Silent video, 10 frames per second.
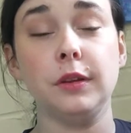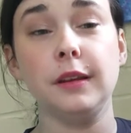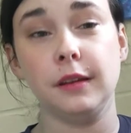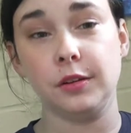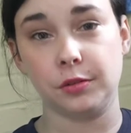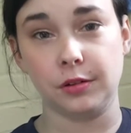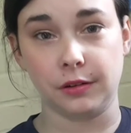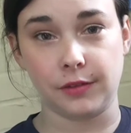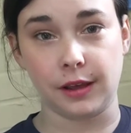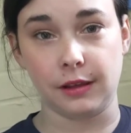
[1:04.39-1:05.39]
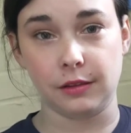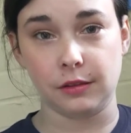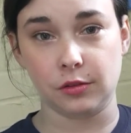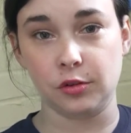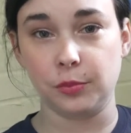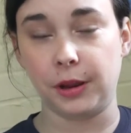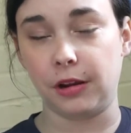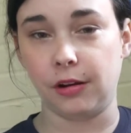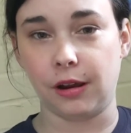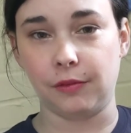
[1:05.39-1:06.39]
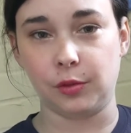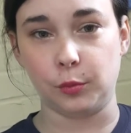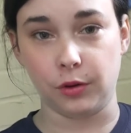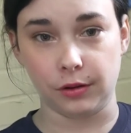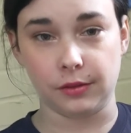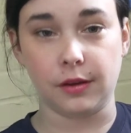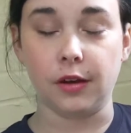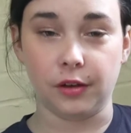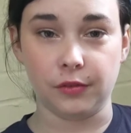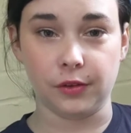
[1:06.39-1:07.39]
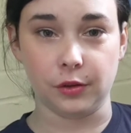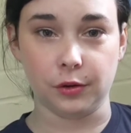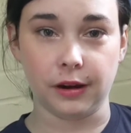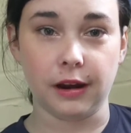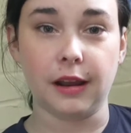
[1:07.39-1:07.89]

only need to revise 2 paragraphs worth of your